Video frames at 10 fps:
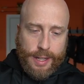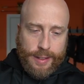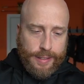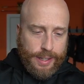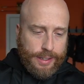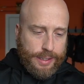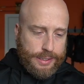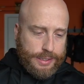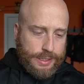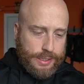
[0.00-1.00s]
I think
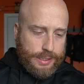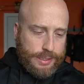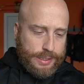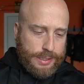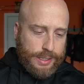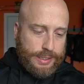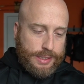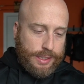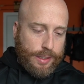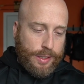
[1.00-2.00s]
this is it's
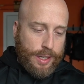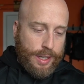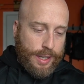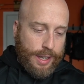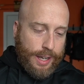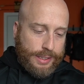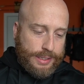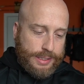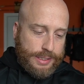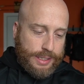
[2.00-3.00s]
the S
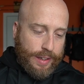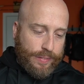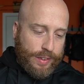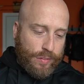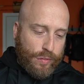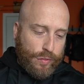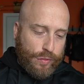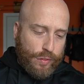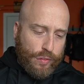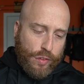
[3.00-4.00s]
seven
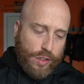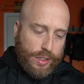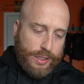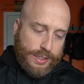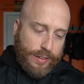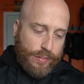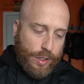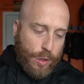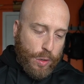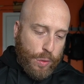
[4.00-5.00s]
foot seven
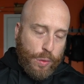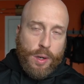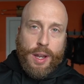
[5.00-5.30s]
O oh